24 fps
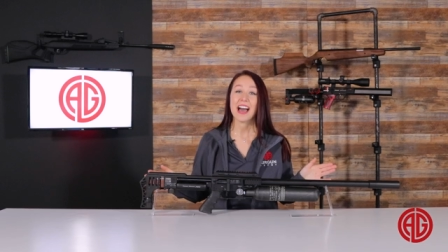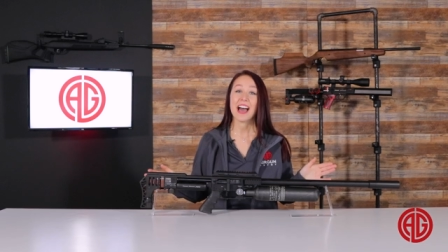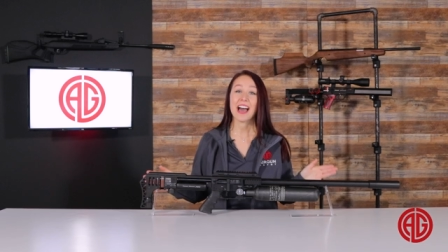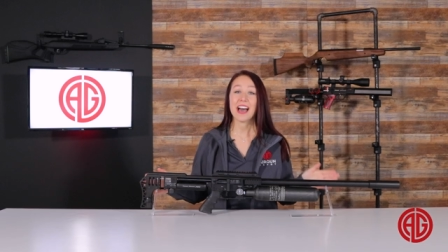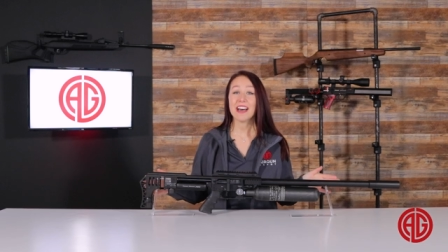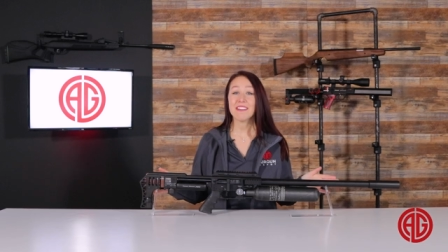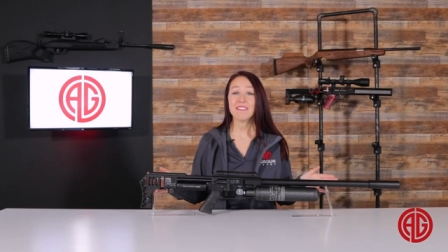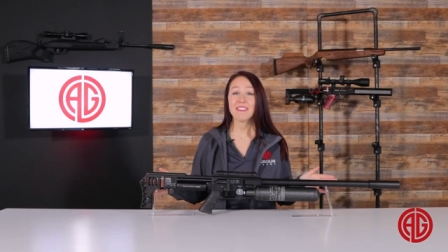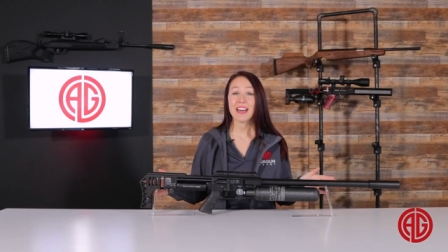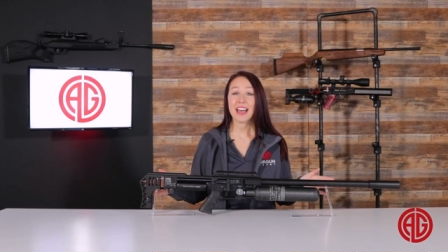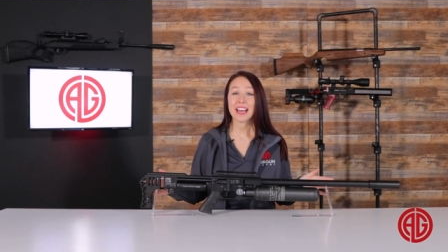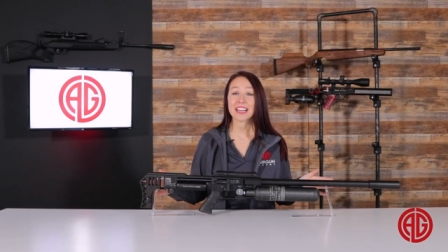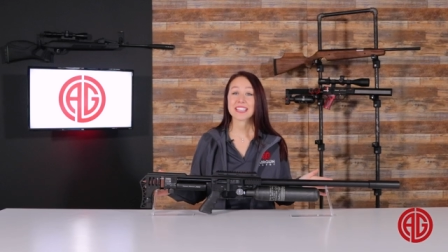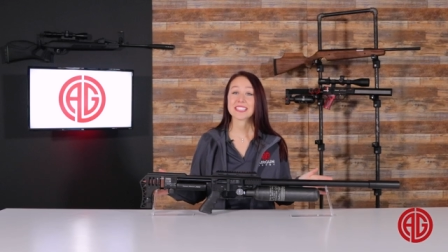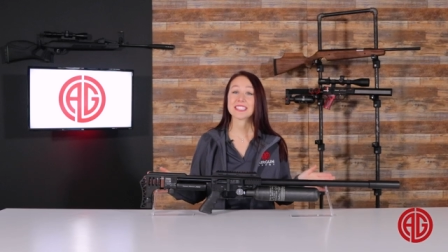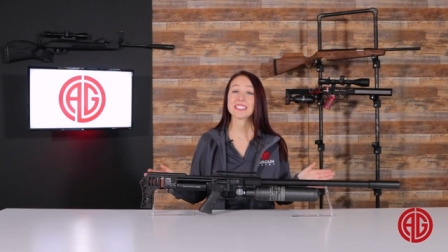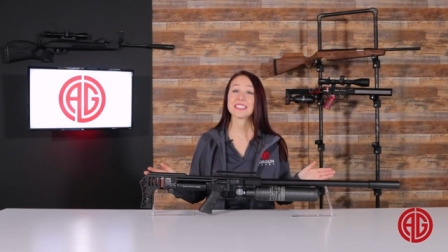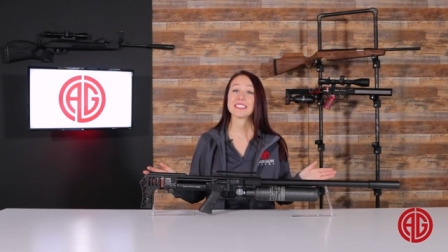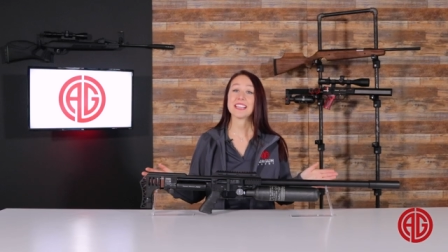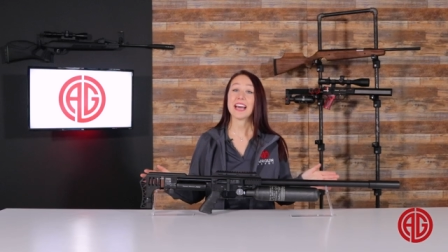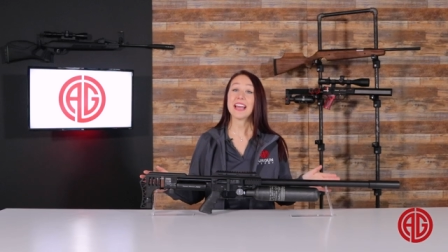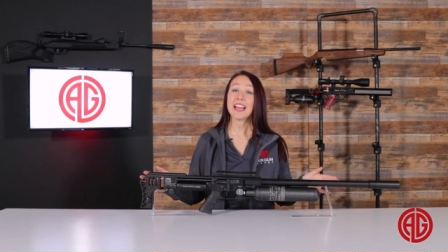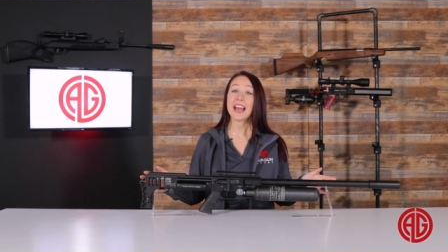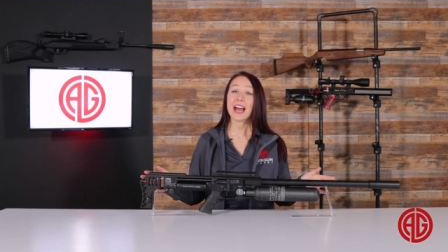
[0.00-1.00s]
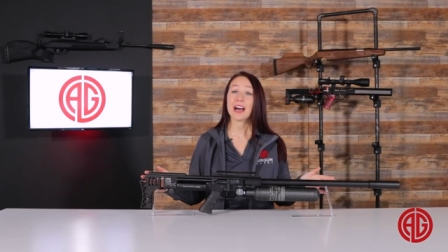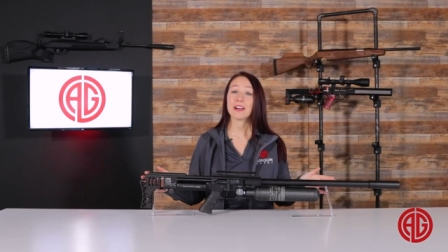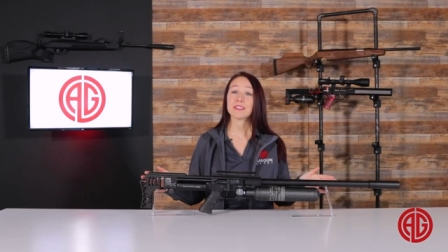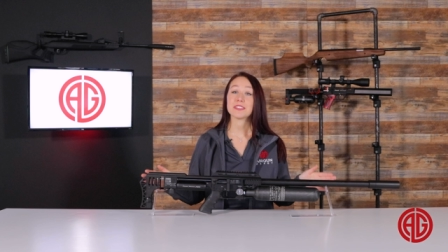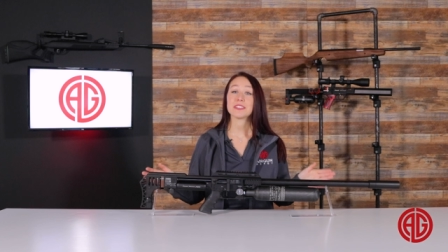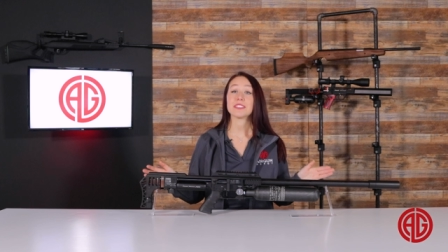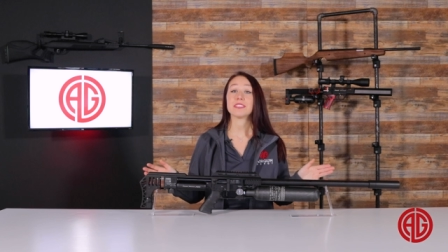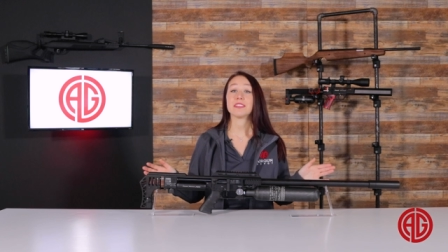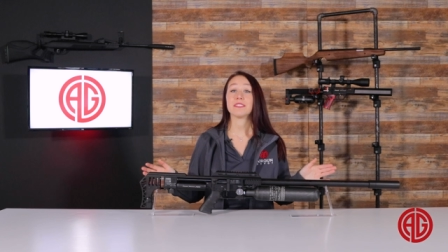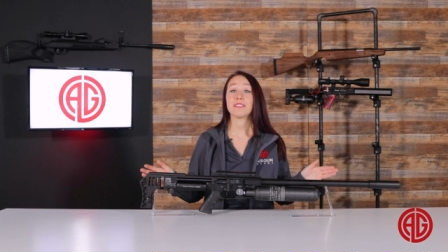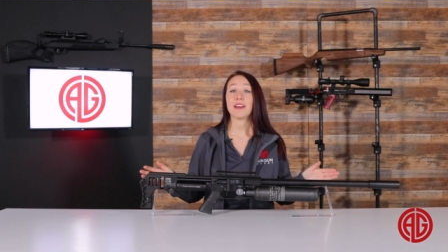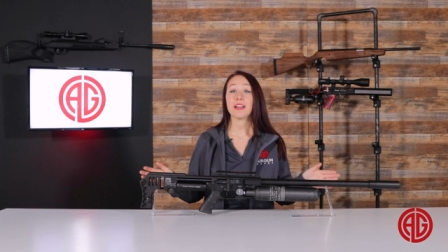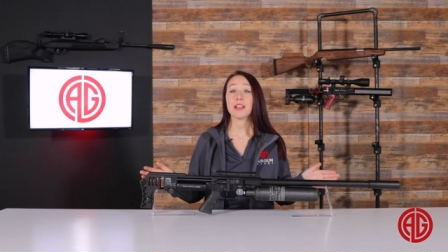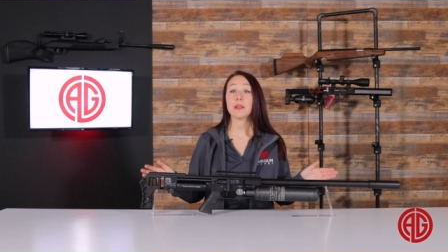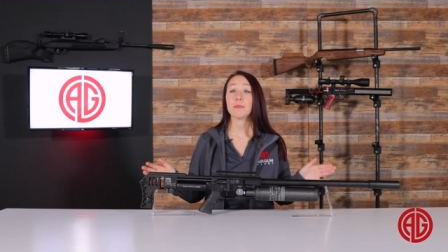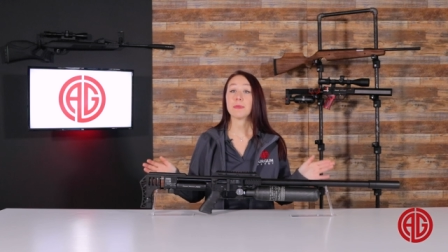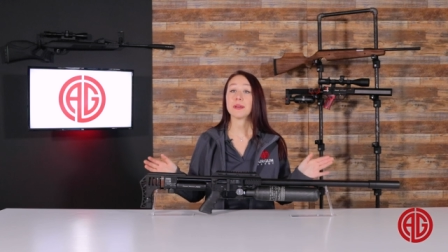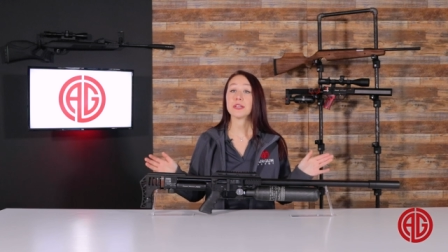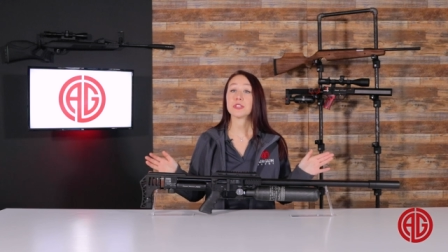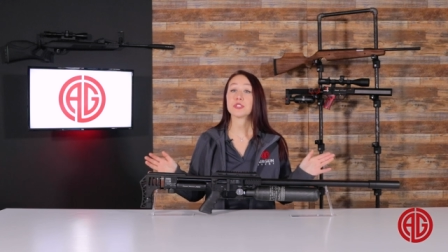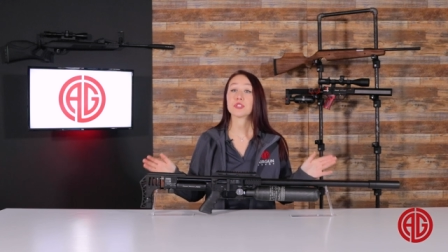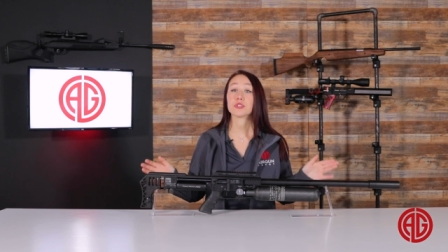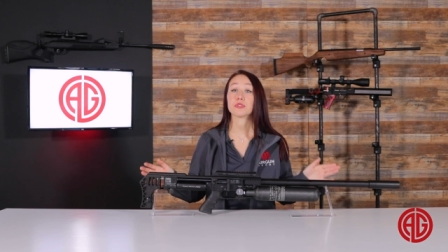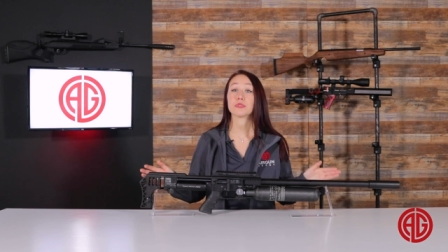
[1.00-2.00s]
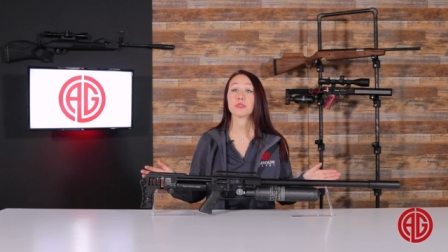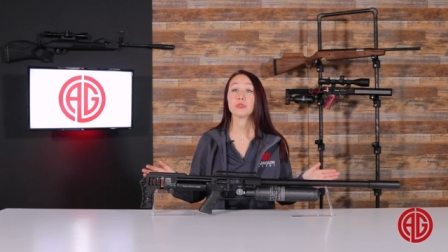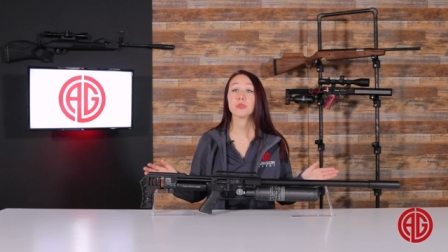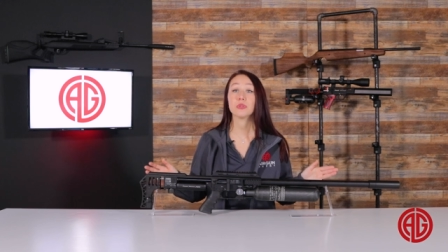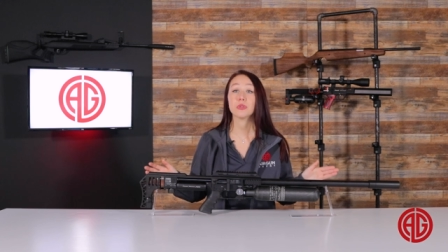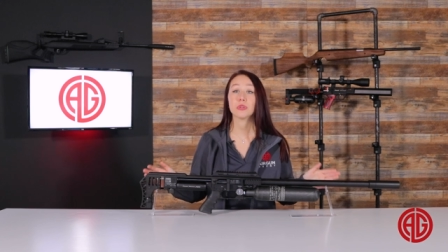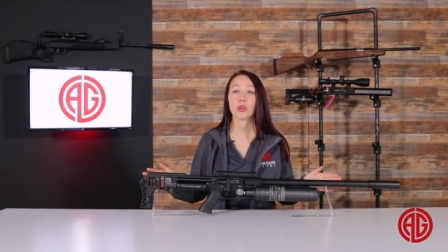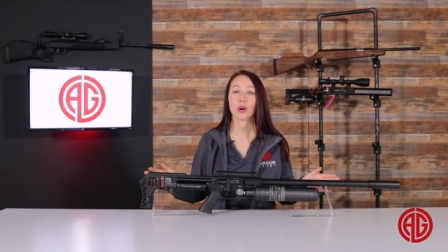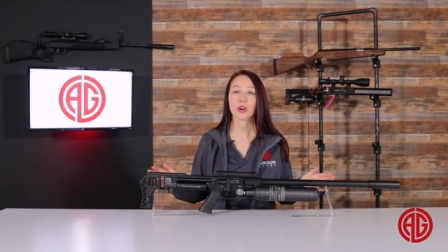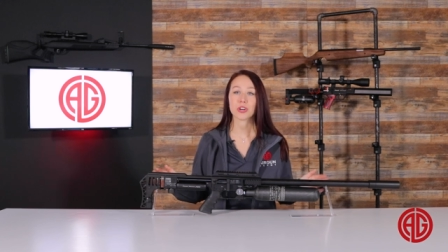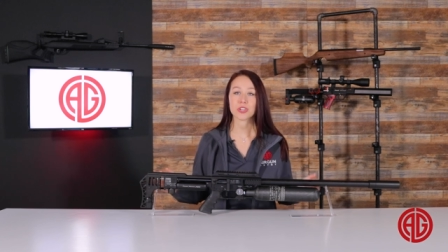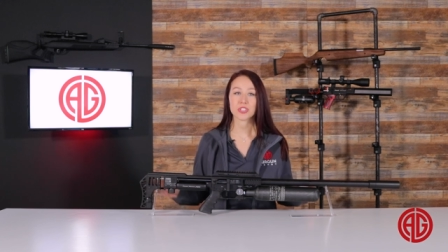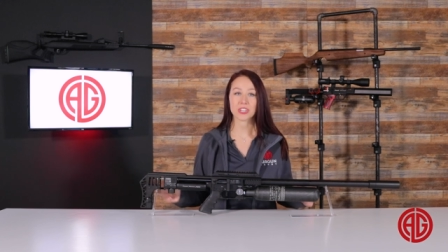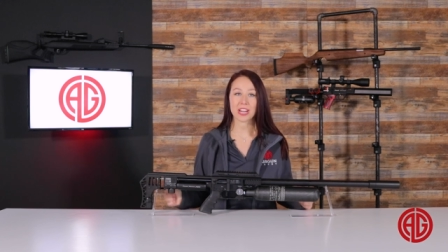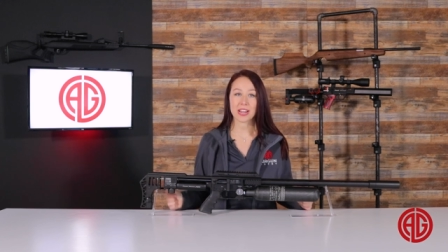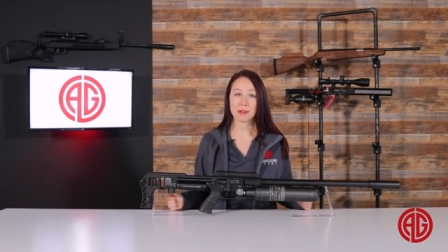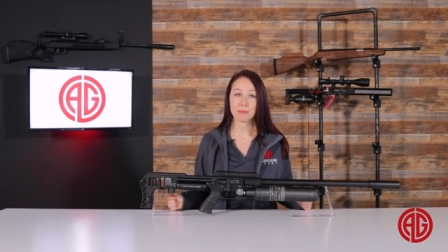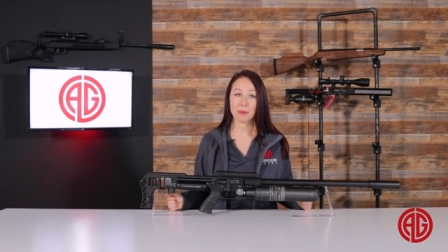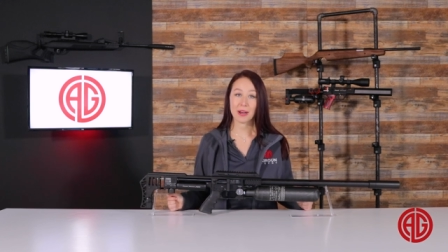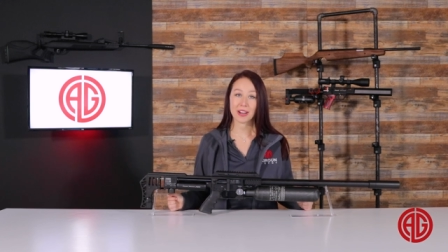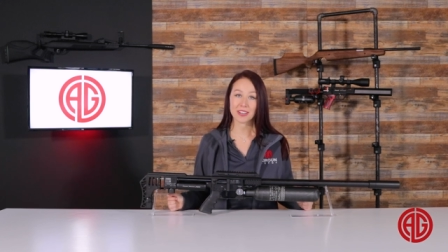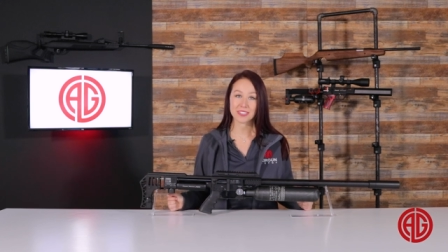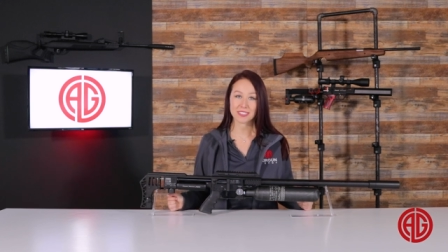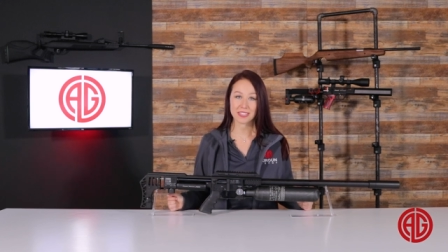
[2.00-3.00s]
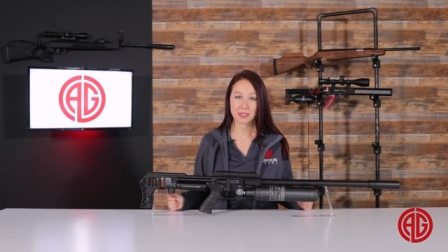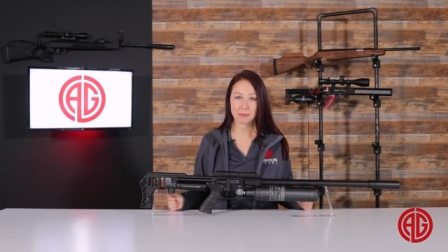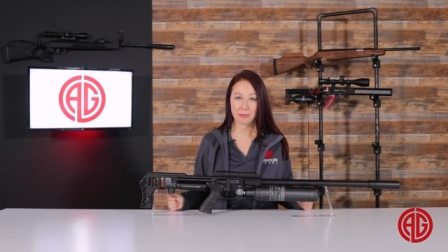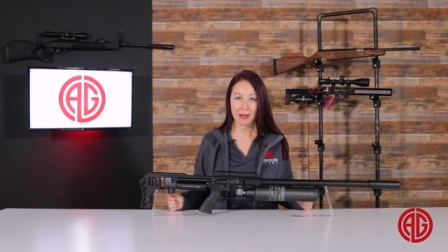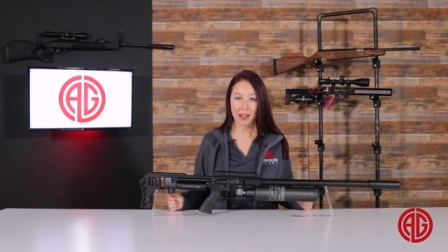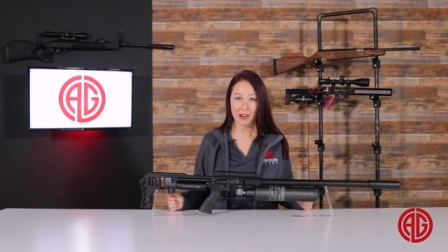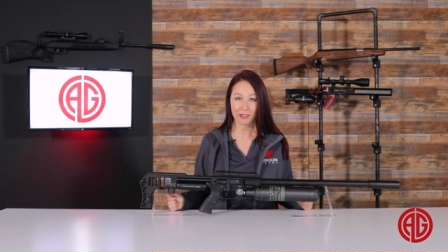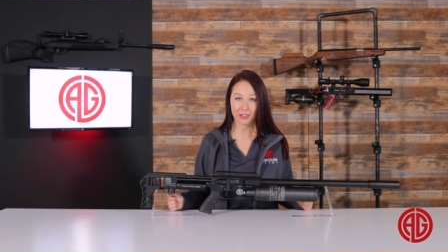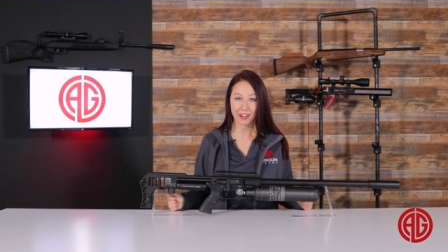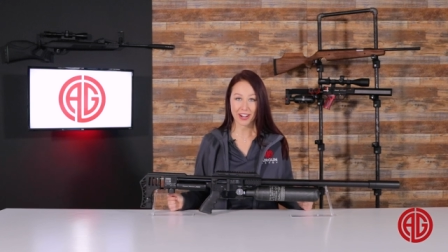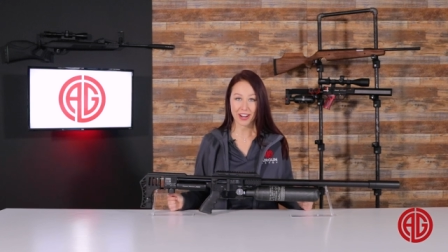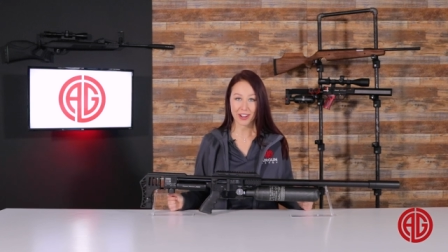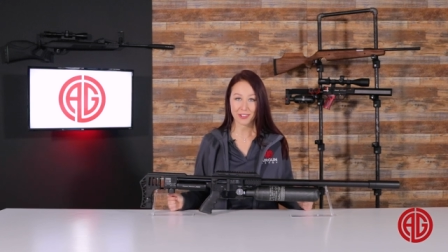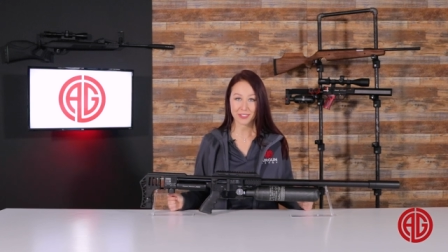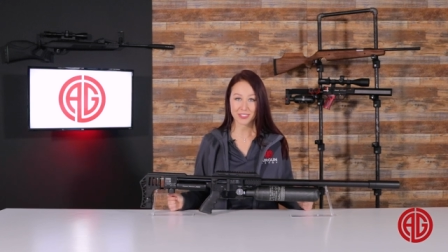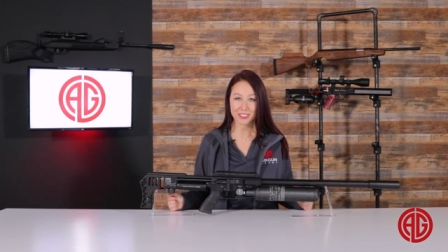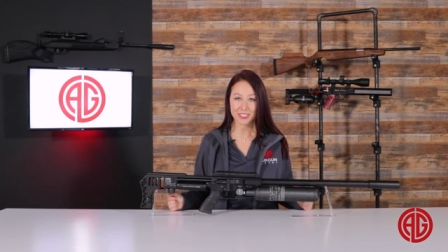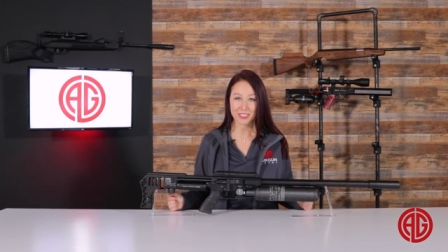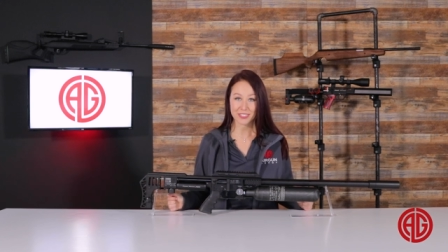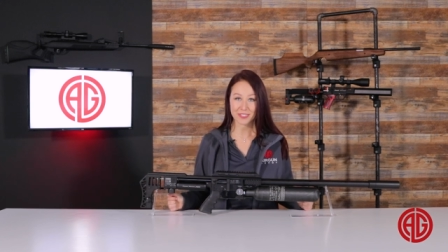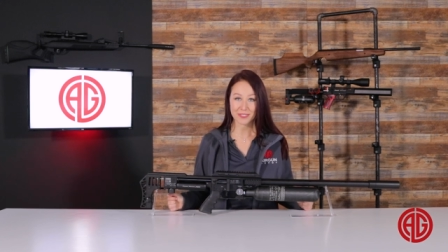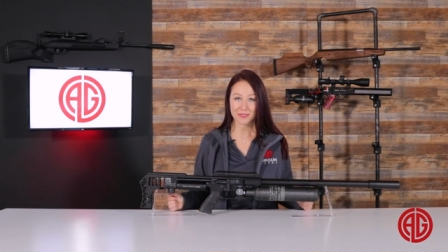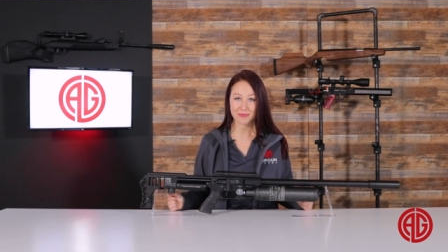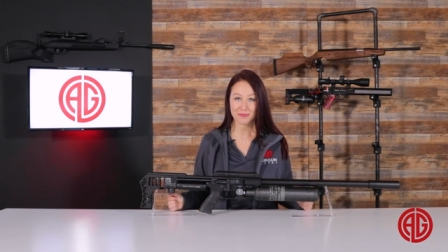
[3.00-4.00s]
FX set out to develop a true large game hunting powerhouse.